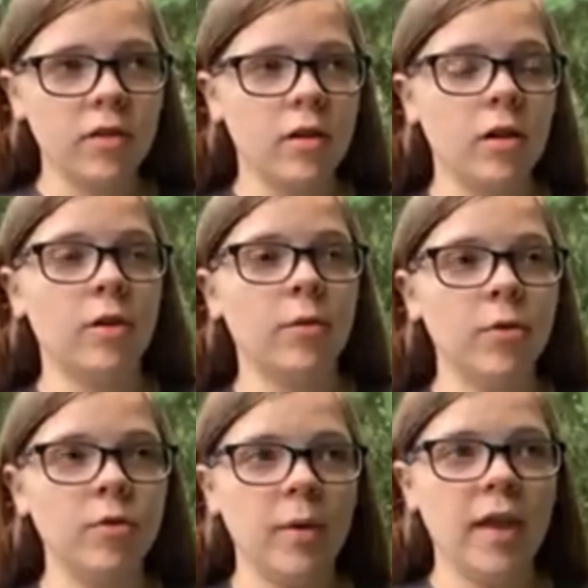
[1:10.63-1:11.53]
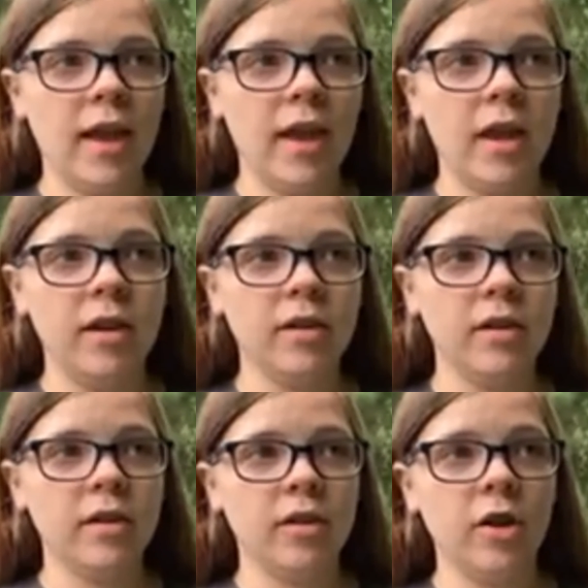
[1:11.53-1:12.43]
or their movement and
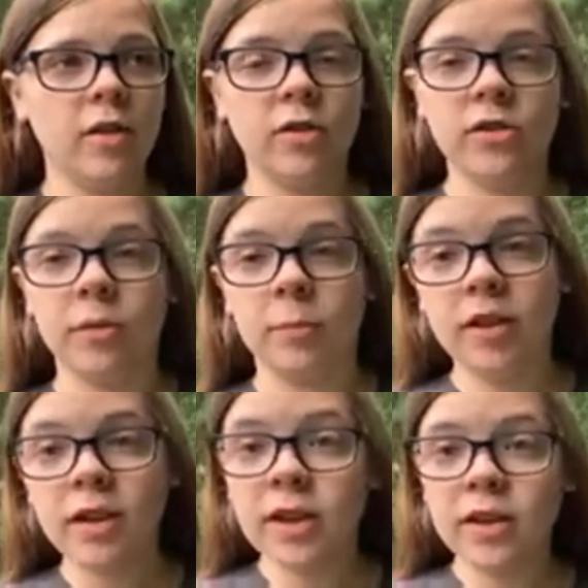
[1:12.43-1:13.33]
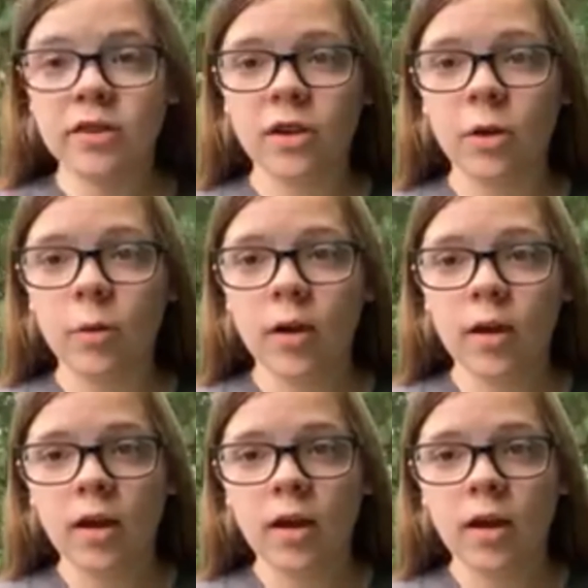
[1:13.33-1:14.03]
their, their stability so